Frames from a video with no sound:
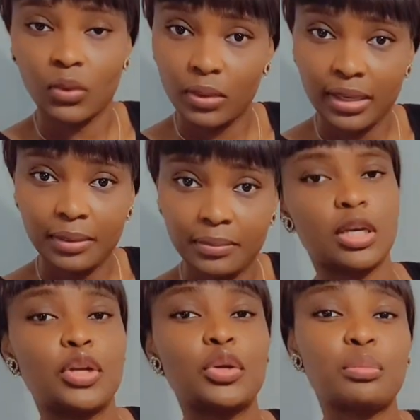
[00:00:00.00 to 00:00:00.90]
Okay?
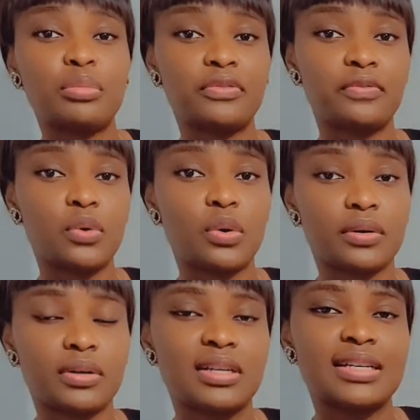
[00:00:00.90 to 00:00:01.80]
Number
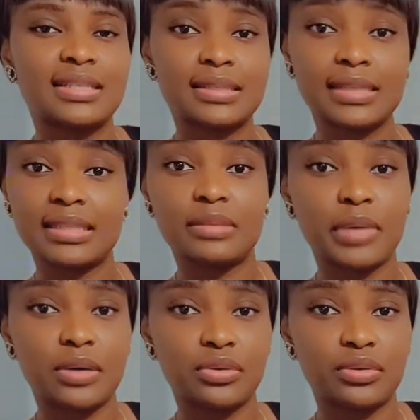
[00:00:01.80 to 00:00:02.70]
4, set
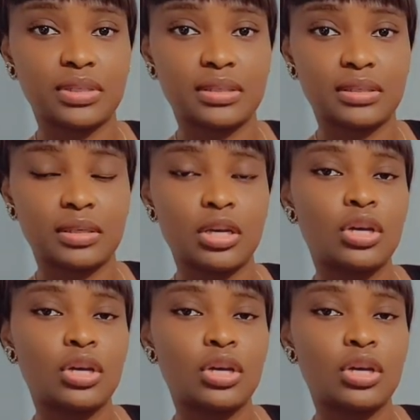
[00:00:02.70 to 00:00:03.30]
boundaries.